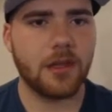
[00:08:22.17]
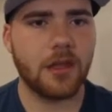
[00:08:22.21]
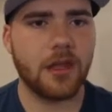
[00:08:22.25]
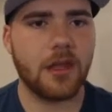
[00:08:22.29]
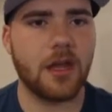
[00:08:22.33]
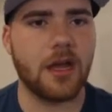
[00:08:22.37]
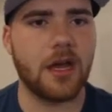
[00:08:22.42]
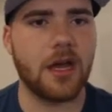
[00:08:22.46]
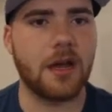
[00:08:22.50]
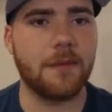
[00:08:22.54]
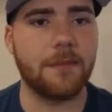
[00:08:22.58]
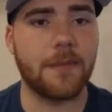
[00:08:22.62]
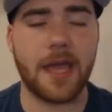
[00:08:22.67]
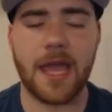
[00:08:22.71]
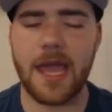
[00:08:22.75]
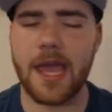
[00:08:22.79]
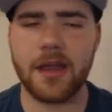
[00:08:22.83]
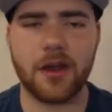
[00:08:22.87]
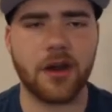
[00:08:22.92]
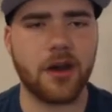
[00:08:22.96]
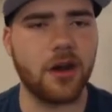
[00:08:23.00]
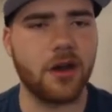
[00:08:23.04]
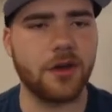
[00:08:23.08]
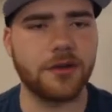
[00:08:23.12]
My
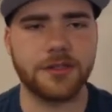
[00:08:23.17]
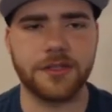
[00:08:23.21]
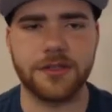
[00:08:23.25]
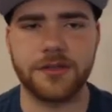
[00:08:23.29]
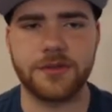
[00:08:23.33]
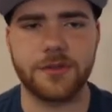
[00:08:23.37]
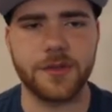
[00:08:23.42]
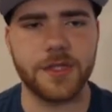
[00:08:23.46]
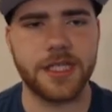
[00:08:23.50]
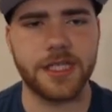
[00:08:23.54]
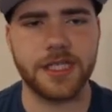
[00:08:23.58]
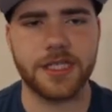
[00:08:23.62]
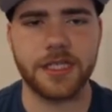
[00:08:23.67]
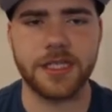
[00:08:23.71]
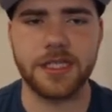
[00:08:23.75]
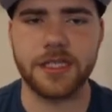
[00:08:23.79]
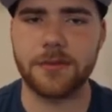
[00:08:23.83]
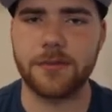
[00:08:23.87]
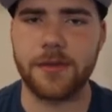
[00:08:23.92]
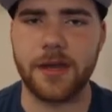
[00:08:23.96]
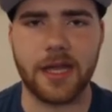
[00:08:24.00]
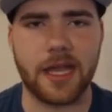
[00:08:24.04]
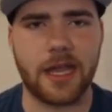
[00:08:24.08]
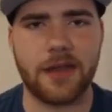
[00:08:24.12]
Aggron also switches
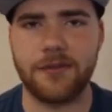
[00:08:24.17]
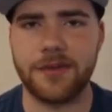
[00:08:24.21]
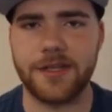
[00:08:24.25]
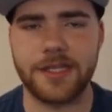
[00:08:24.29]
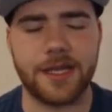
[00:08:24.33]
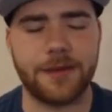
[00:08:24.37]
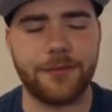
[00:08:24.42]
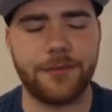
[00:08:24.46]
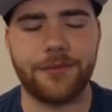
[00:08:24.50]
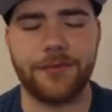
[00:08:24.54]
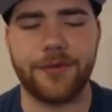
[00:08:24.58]
into Muck every time.